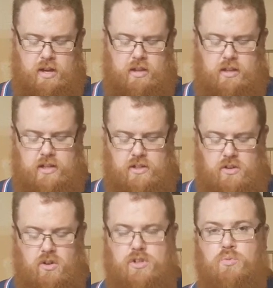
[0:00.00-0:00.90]
these
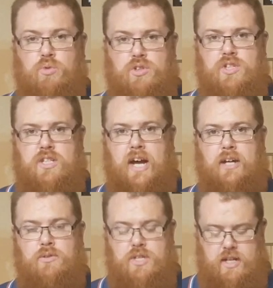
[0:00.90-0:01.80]
nice wood
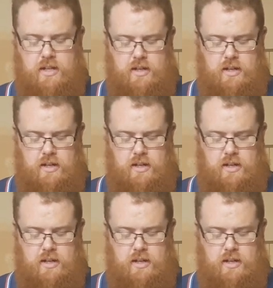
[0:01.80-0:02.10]
scales here